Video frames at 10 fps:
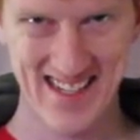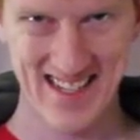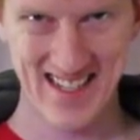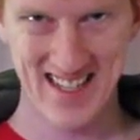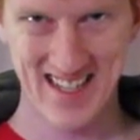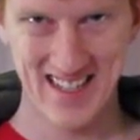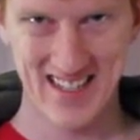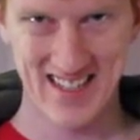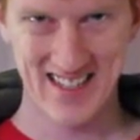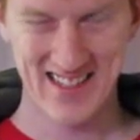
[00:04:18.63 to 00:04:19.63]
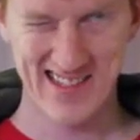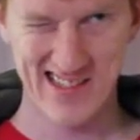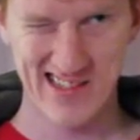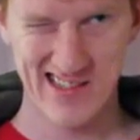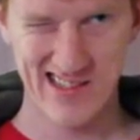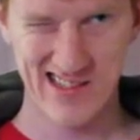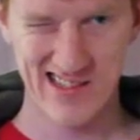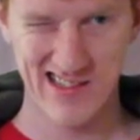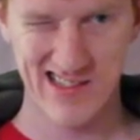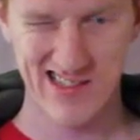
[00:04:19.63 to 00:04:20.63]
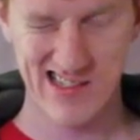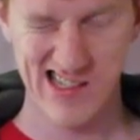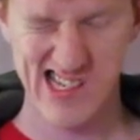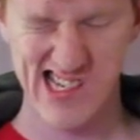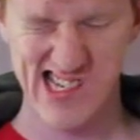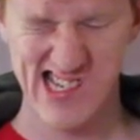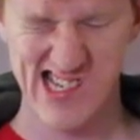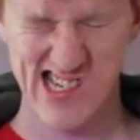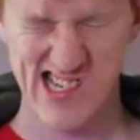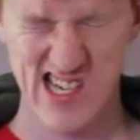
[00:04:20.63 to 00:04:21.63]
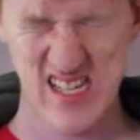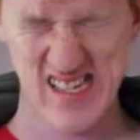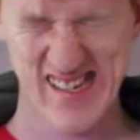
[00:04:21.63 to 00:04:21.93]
[no speech]